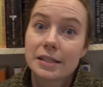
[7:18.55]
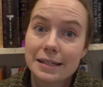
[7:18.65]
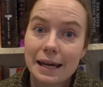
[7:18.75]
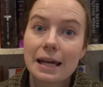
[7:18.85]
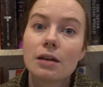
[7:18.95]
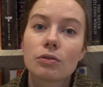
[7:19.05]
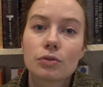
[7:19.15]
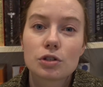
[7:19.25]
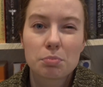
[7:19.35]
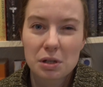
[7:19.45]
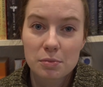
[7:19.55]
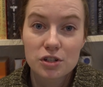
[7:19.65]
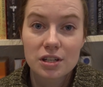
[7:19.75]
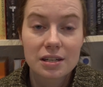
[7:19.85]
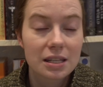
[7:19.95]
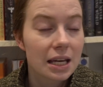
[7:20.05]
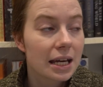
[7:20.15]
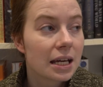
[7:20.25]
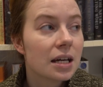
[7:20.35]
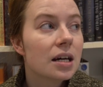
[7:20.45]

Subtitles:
today through to pretty much the end of the year.